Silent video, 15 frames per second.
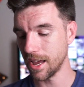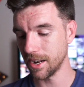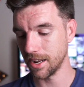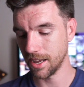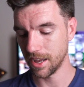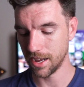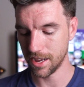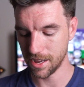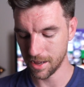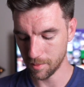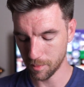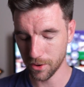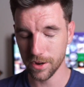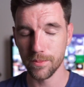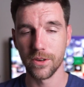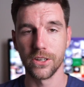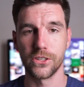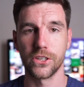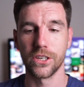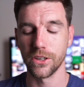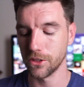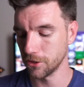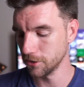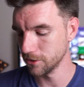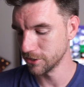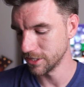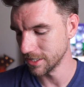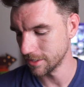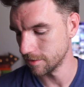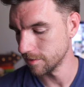that uh, pretty much
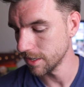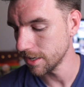concludes this